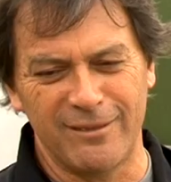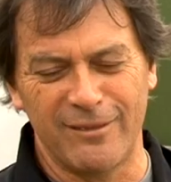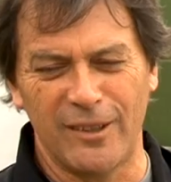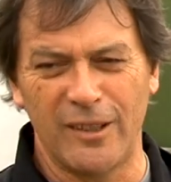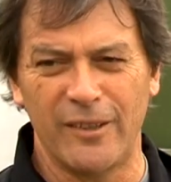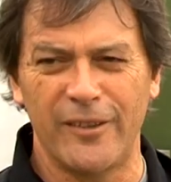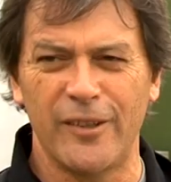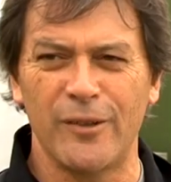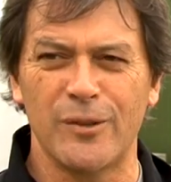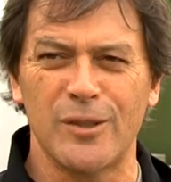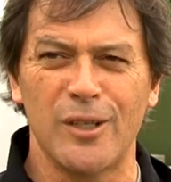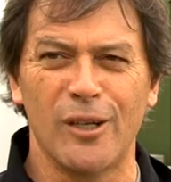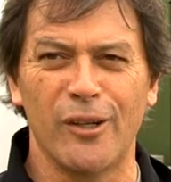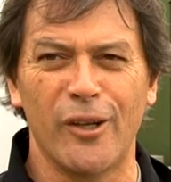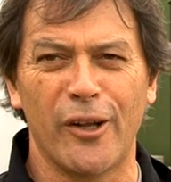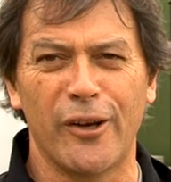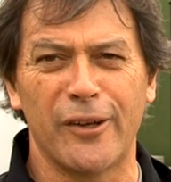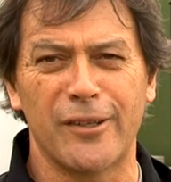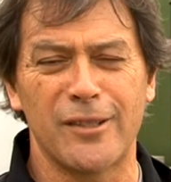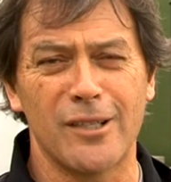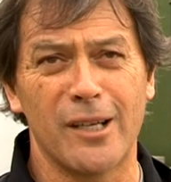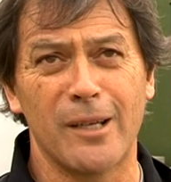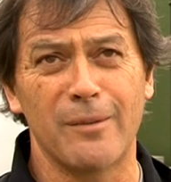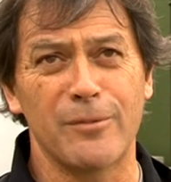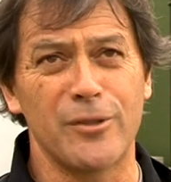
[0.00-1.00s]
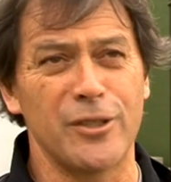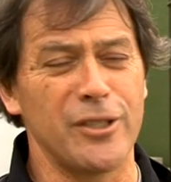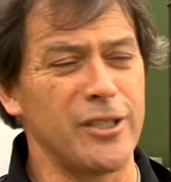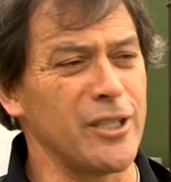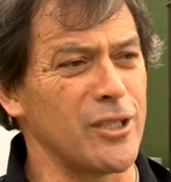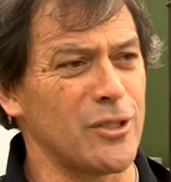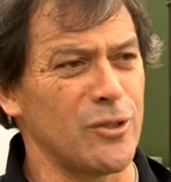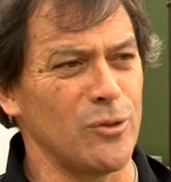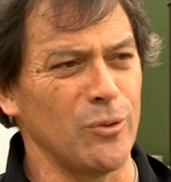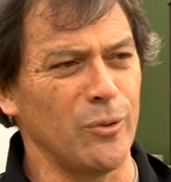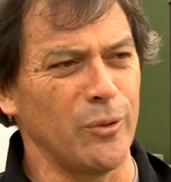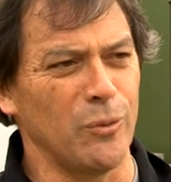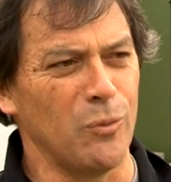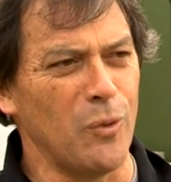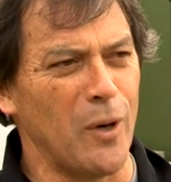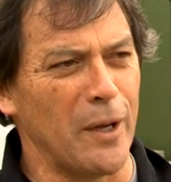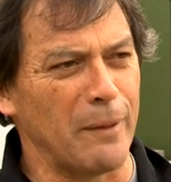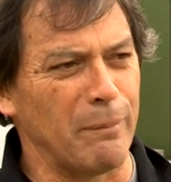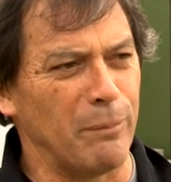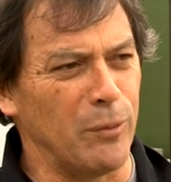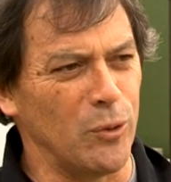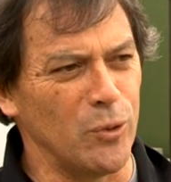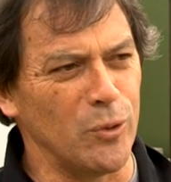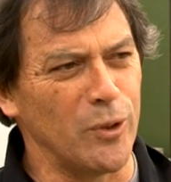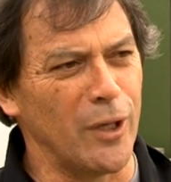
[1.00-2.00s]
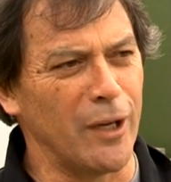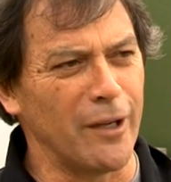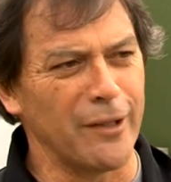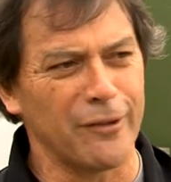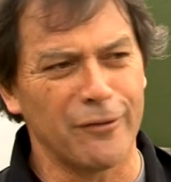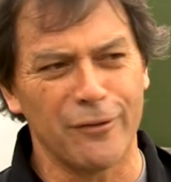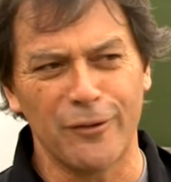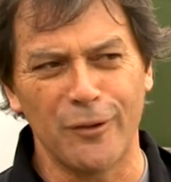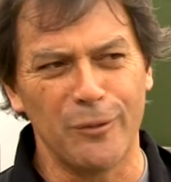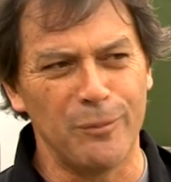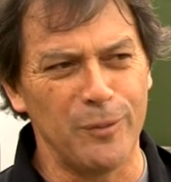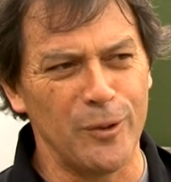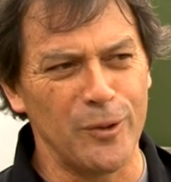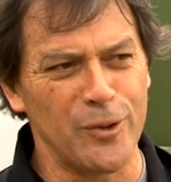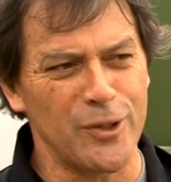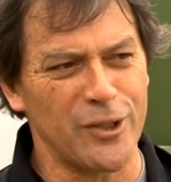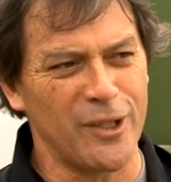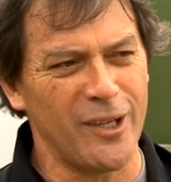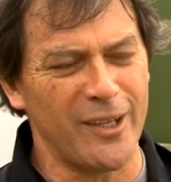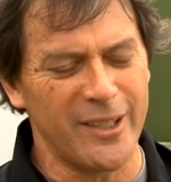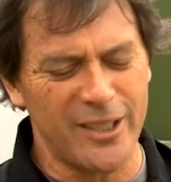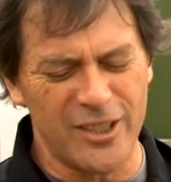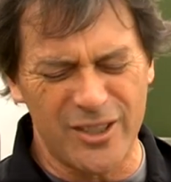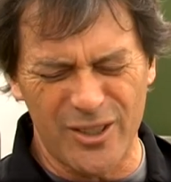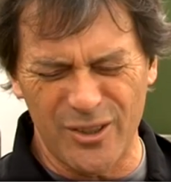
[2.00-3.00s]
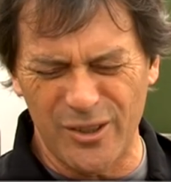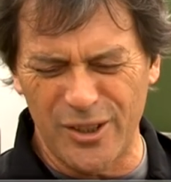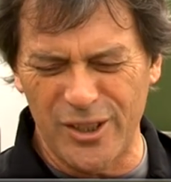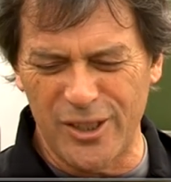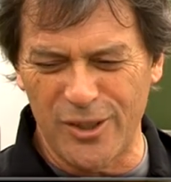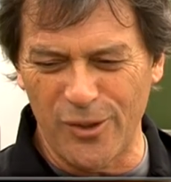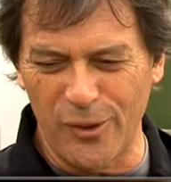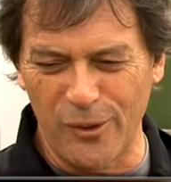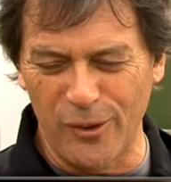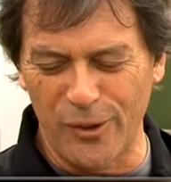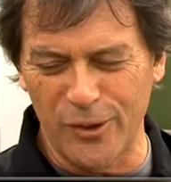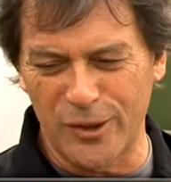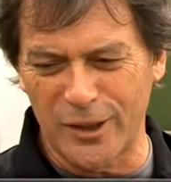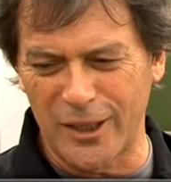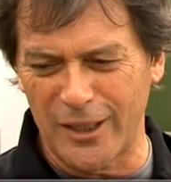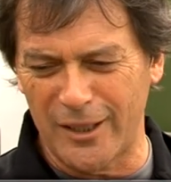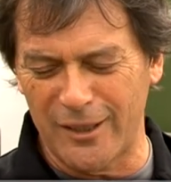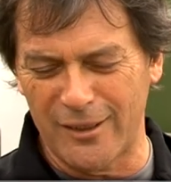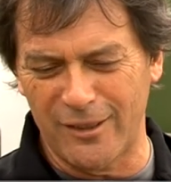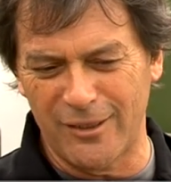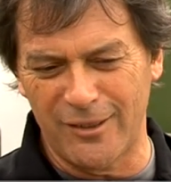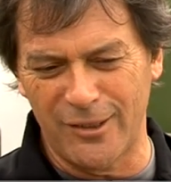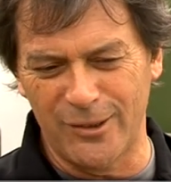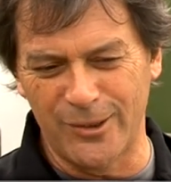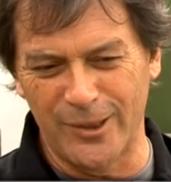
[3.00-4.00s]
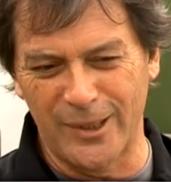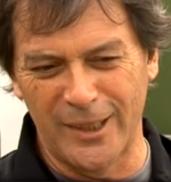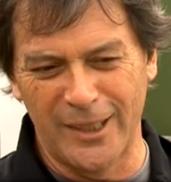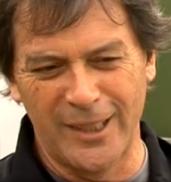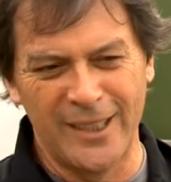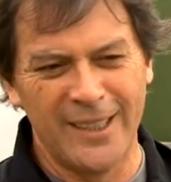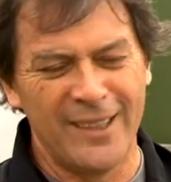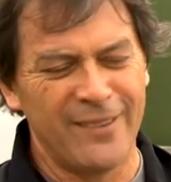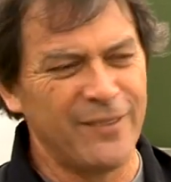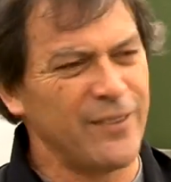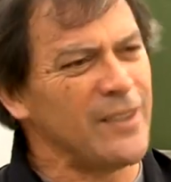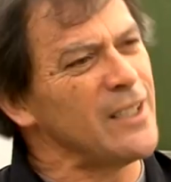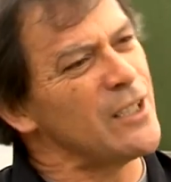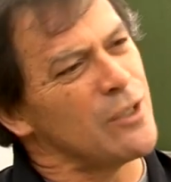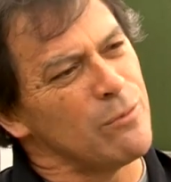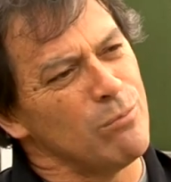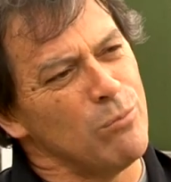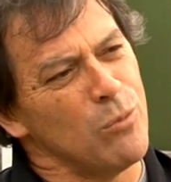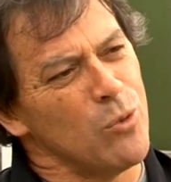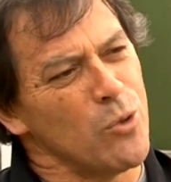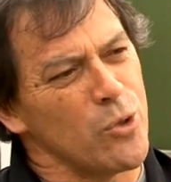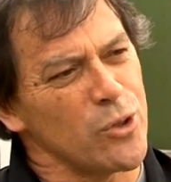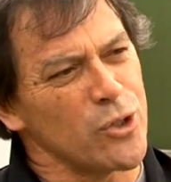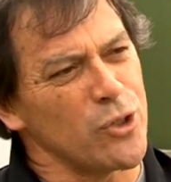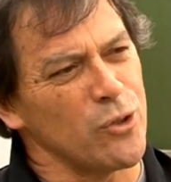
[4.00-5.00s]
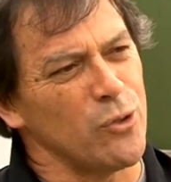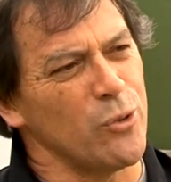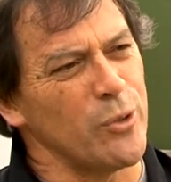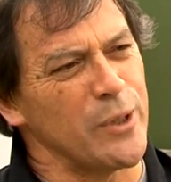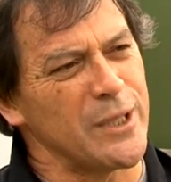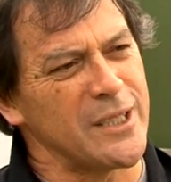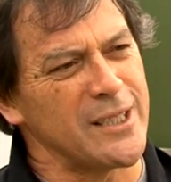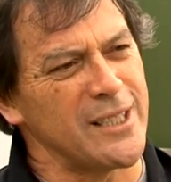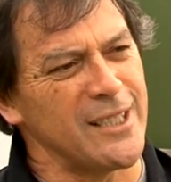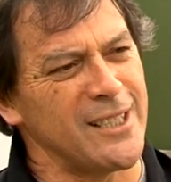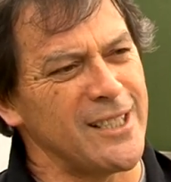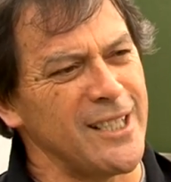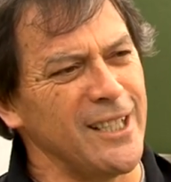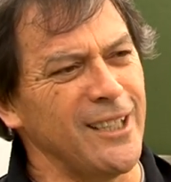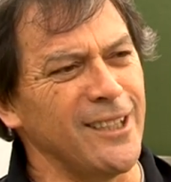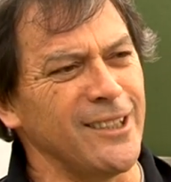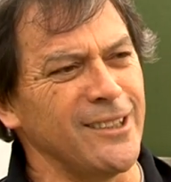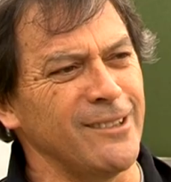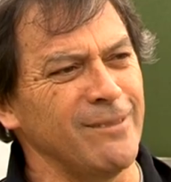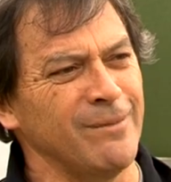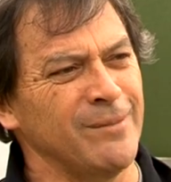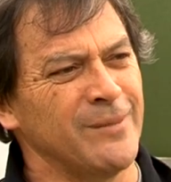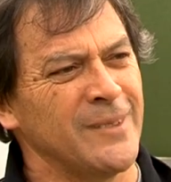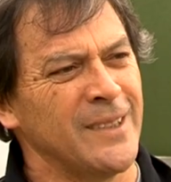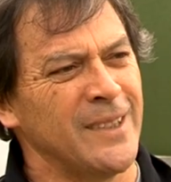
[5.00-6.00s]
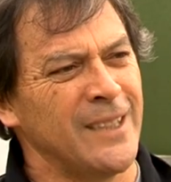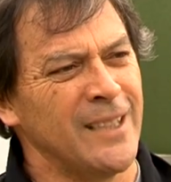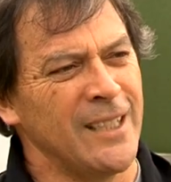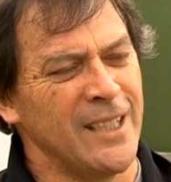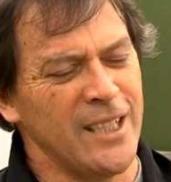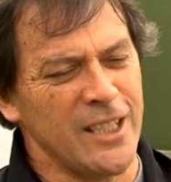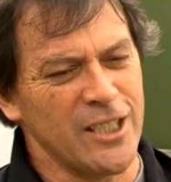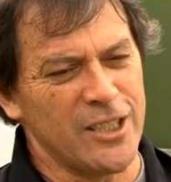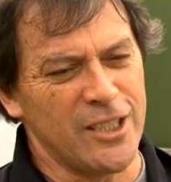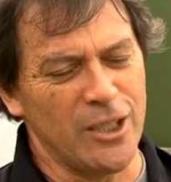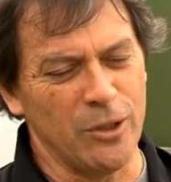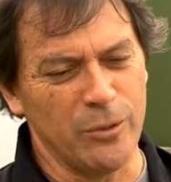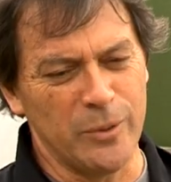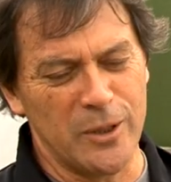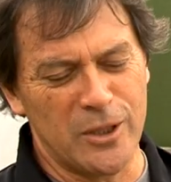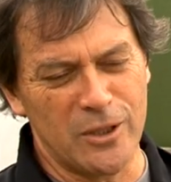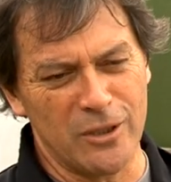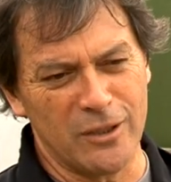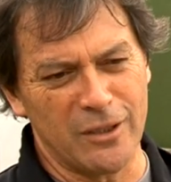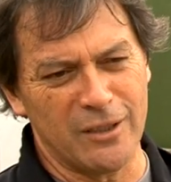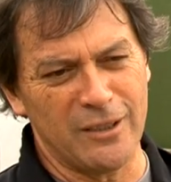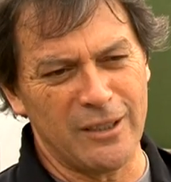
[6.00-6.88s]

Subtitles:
but there was a lot of times you just saw the white ball going through the blue sky, and you sort of looked at it and thought, there's more stories to tell. So we took